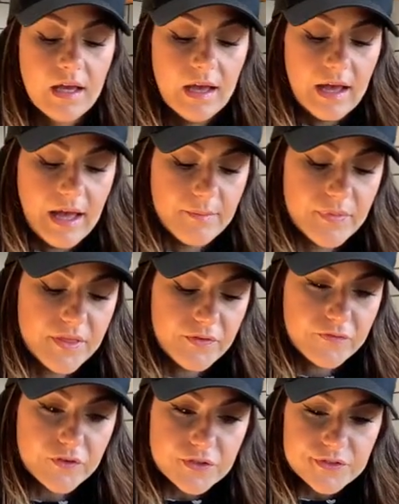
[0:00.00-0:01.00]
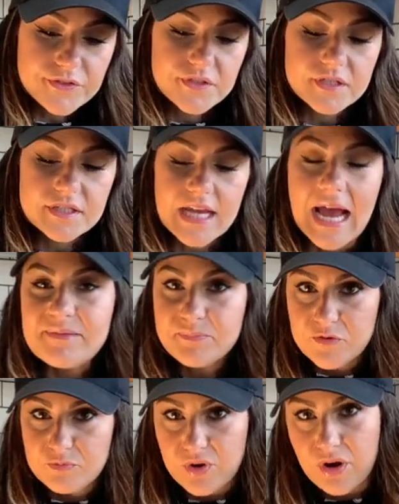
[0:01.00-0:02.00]
The first type
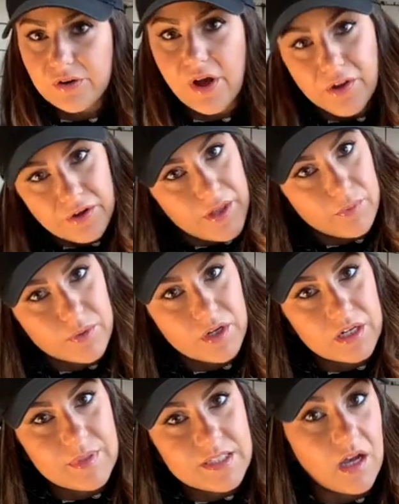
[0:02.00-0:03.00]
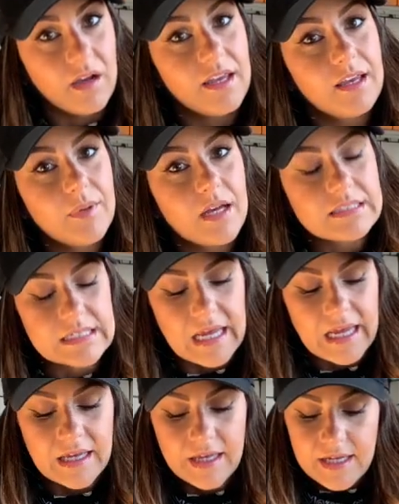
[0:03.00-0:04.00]
of prong collar that we're going to be talking about
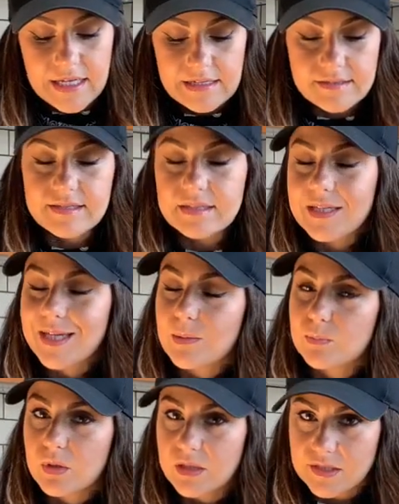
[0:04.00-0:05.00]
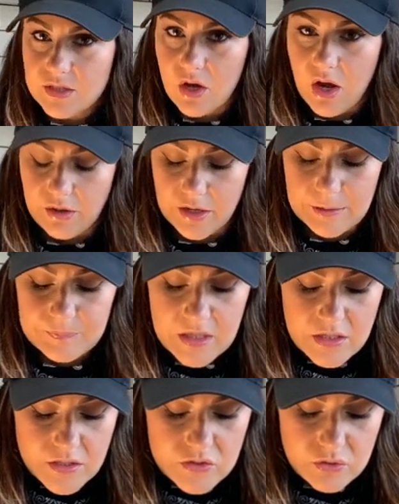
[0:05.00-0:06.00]
today is the Kimberland collar.
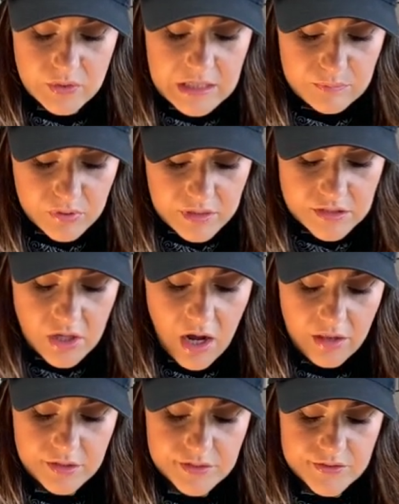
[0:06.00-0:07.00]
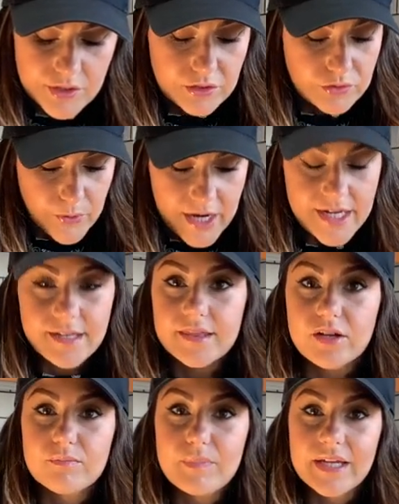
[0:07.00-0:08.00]
So Kimberland collars are great.
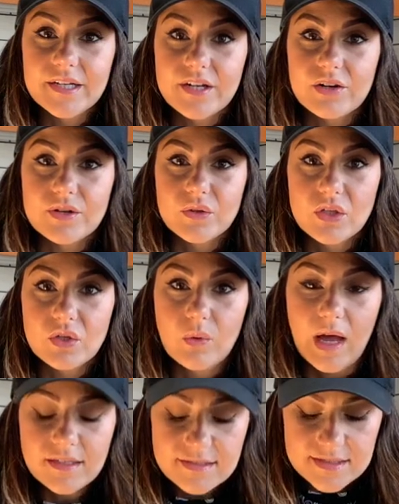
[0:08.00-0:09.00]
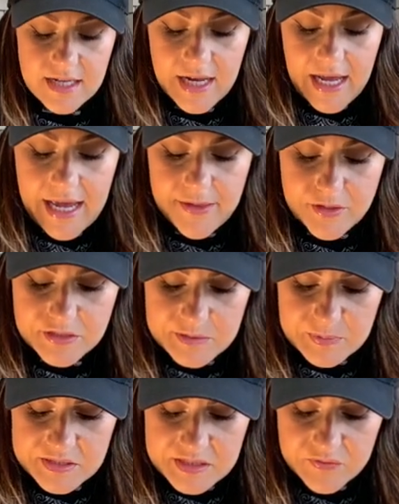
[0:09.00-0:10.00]
They're made here in the US and they're
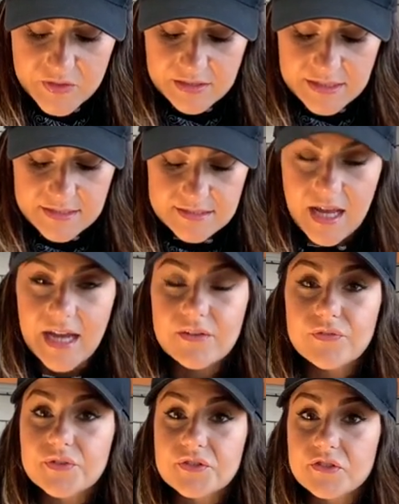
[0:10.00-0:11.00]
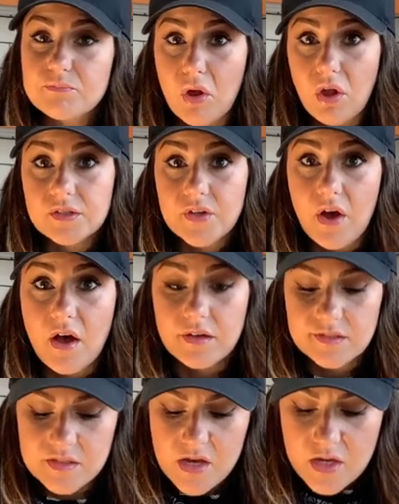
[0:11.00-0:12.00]
specifically designed for small
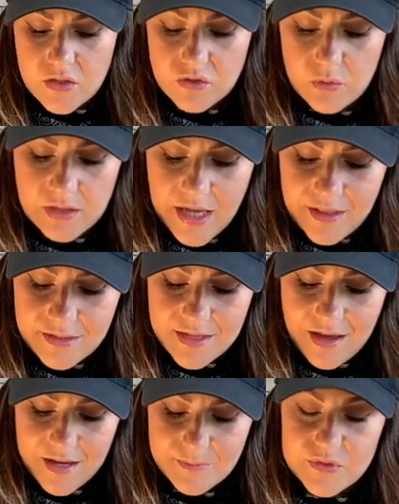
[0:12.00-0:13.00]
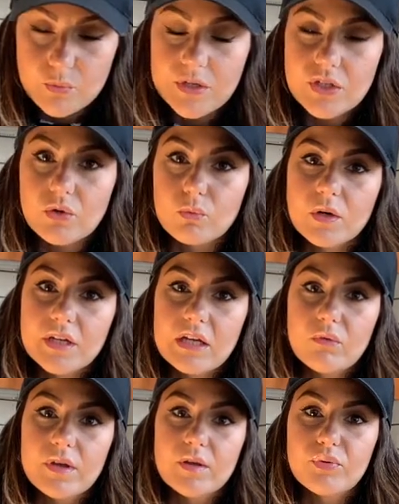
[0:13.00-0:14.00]
dogs. So a lot of the times when you're
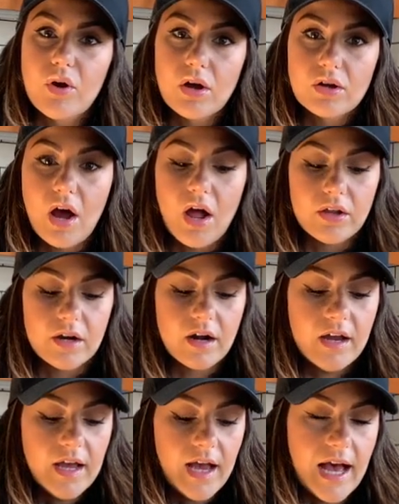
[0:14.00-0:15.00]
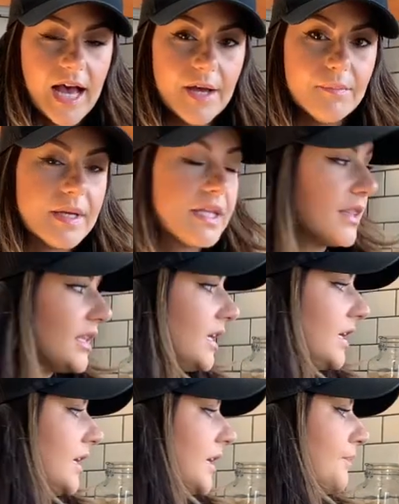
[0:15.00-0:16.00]
working with a prong collar,
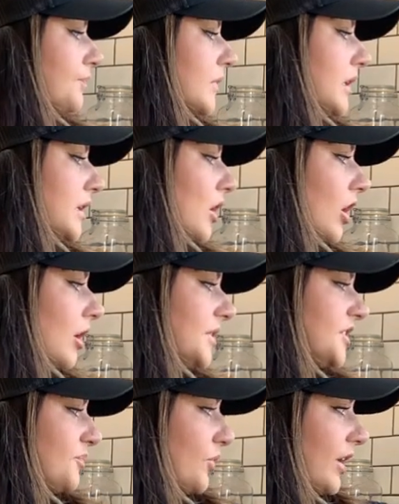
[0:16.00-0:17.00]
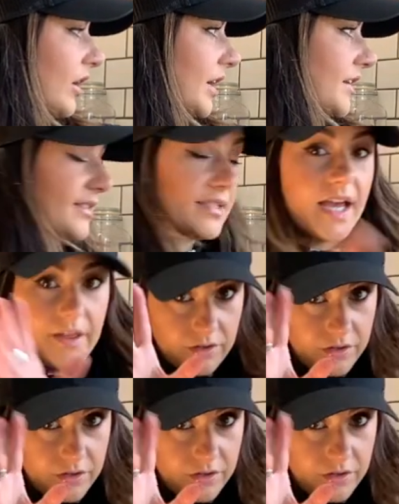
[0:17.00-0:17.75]
the Herman Springer is the other